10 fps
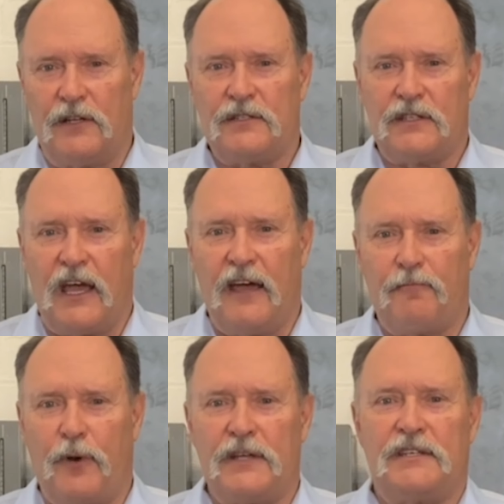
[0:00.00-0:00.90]
is to have
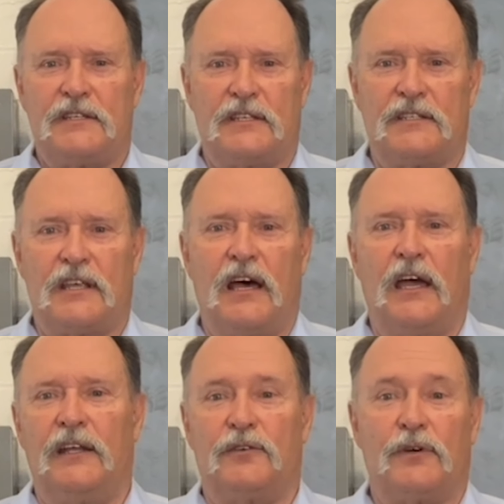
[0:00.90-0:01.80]
presses
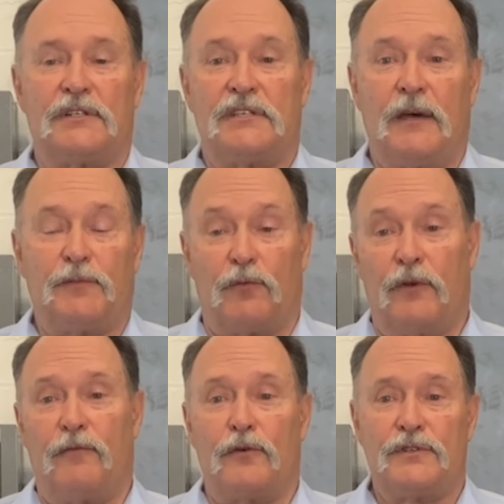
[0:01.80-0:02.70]
designed to accept a
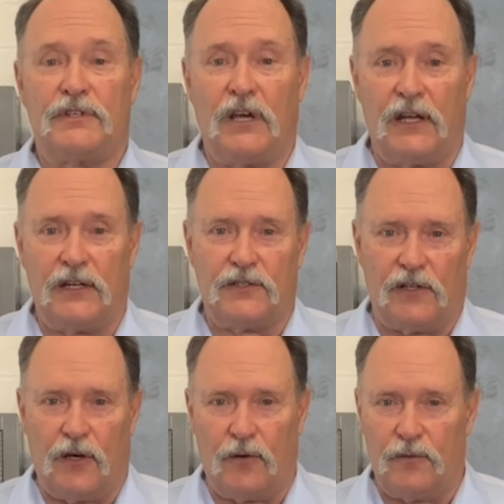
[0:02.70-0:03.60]
reverse tonnage
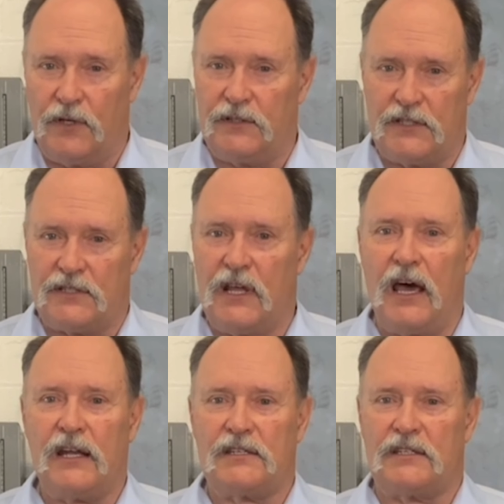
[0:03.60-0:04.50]
load that does not
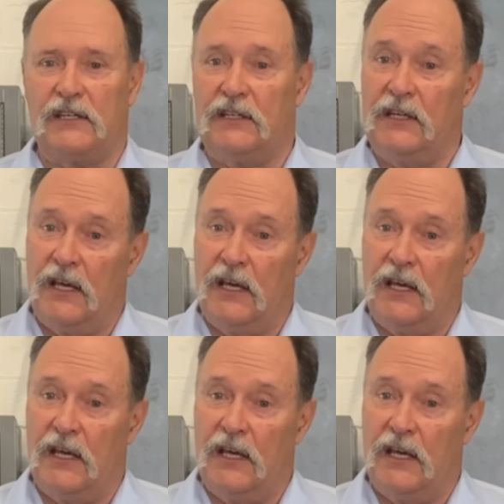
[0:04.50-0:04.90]
exceed